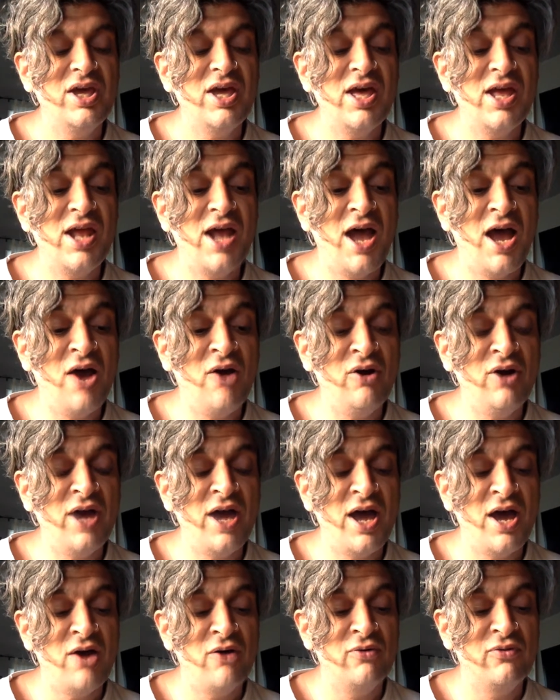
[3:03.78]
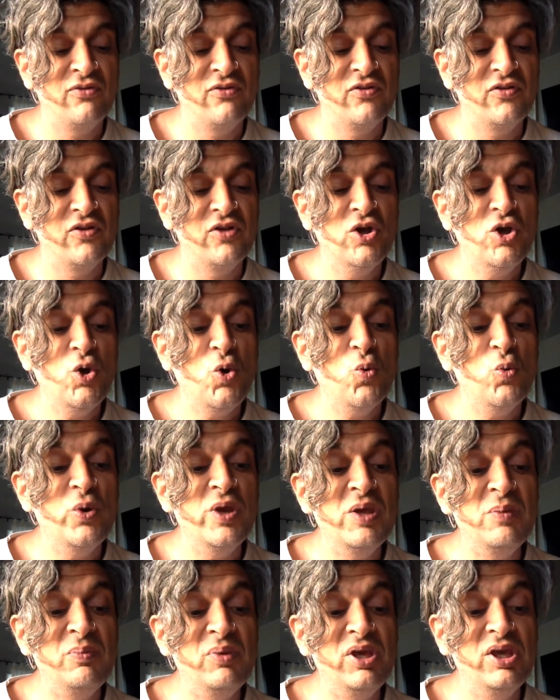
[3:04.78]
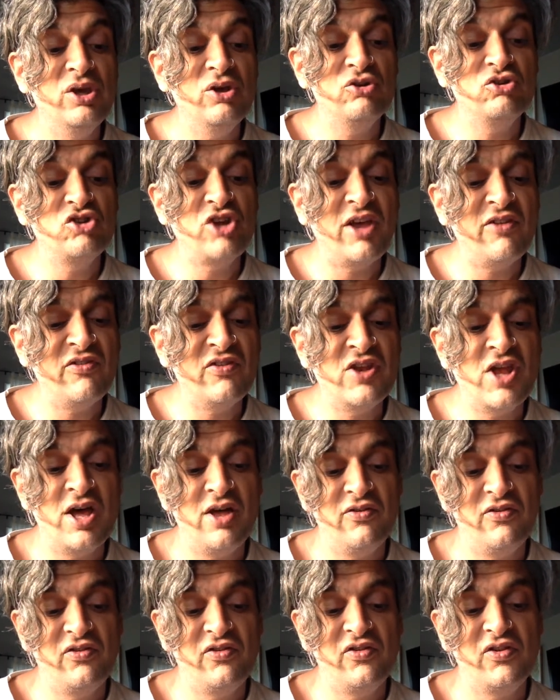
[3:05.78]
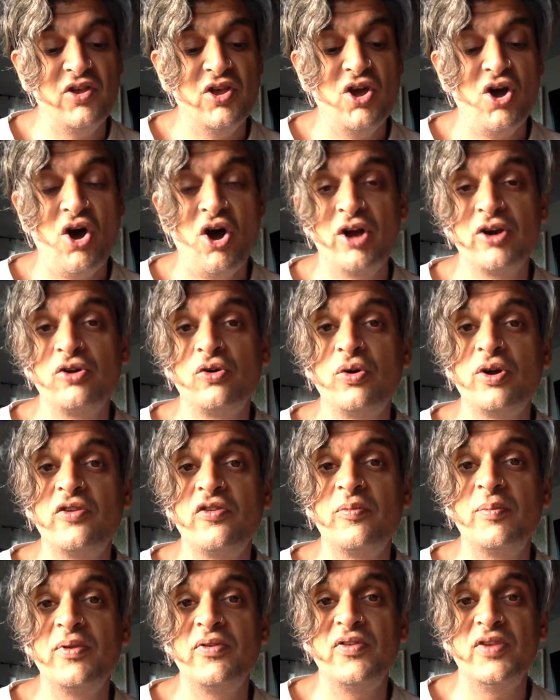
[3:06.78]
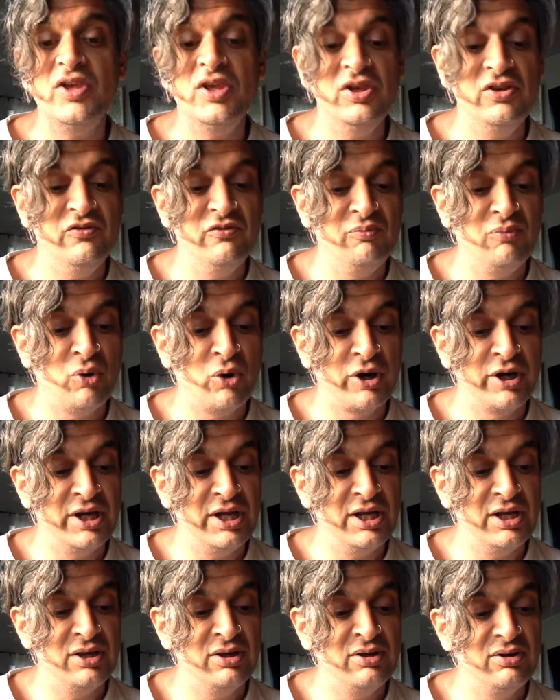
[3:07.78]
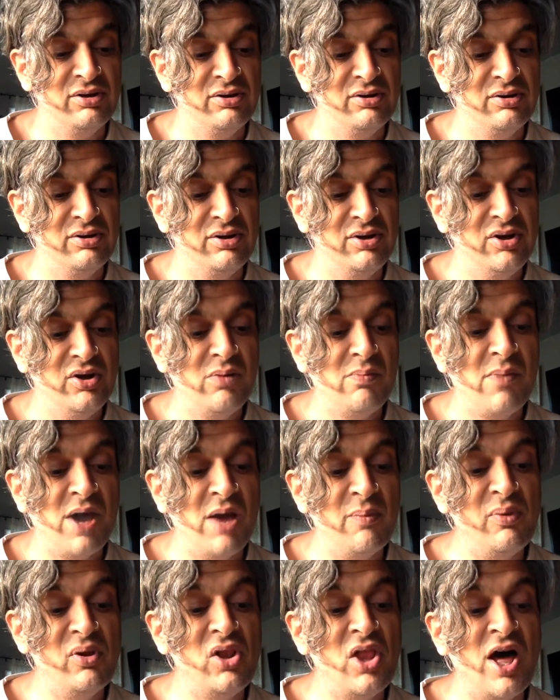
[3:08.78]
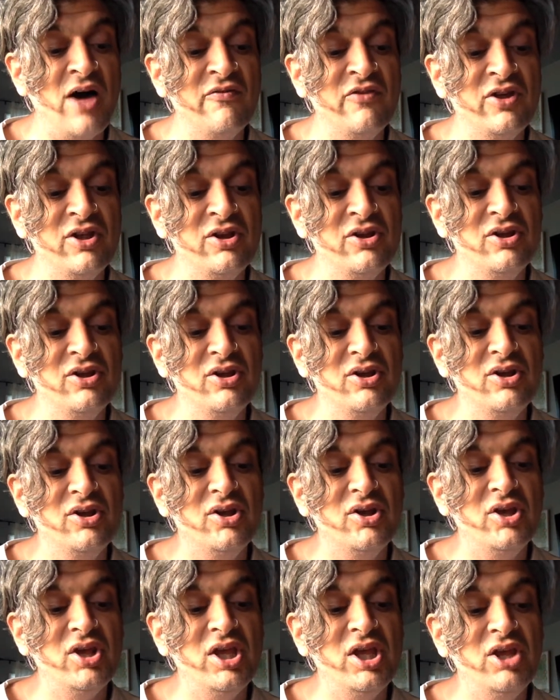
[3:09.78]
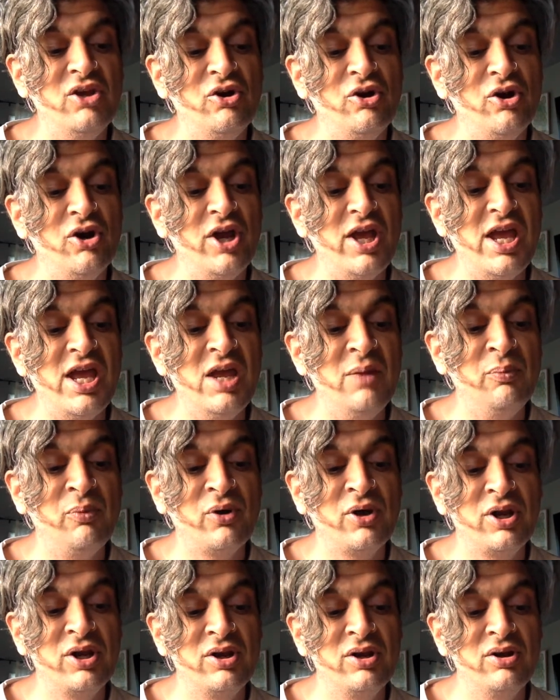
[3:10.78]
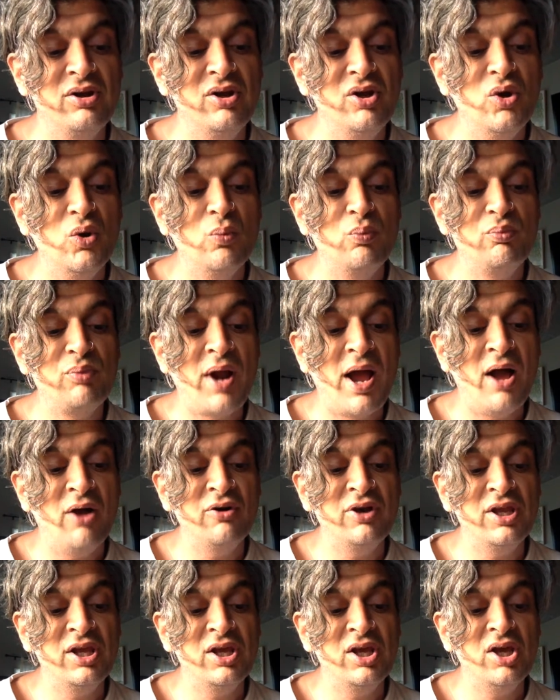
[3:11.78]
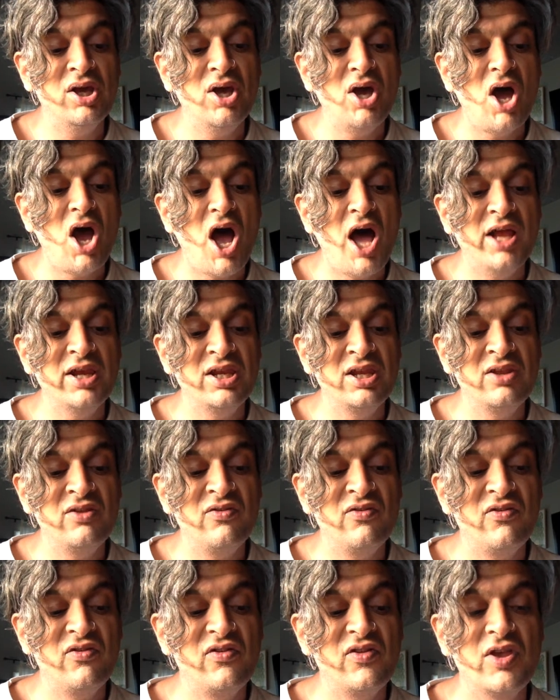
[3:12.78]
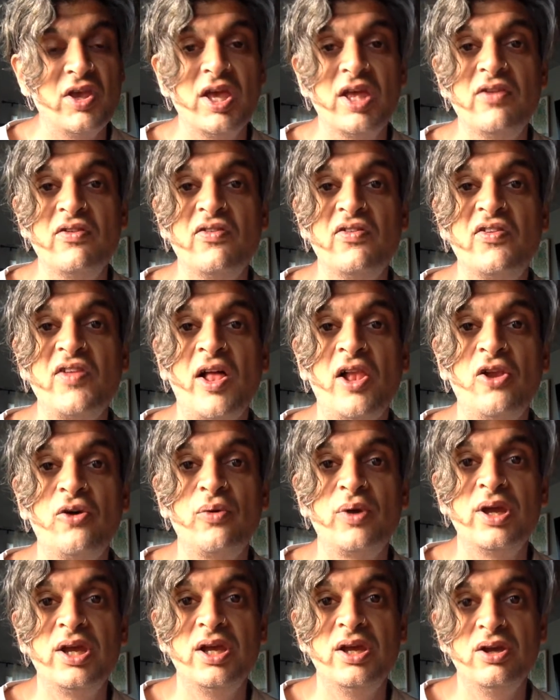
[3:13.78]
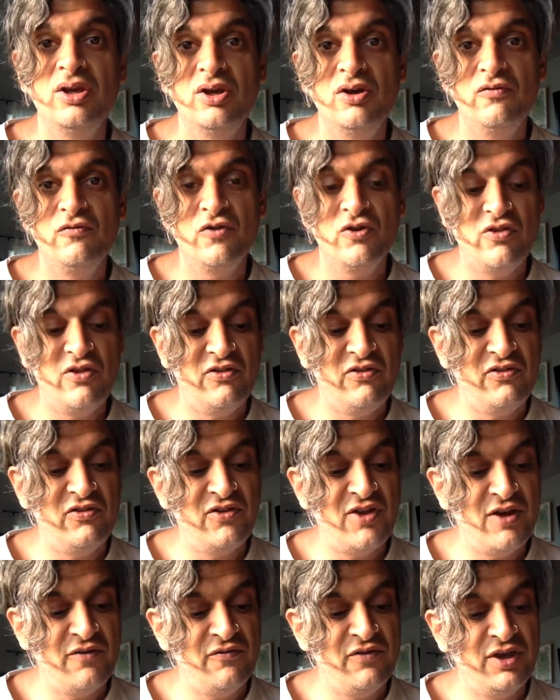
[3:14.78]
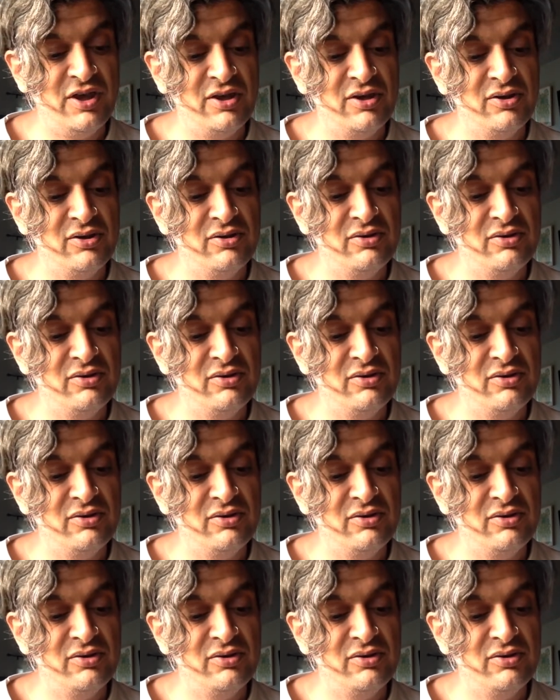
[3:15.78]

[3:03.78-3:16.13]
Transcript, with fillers: At our house, we peel chestnuts on Christmas Eve morning. My beloved, in her apron, browning onions and celery for the stuffing.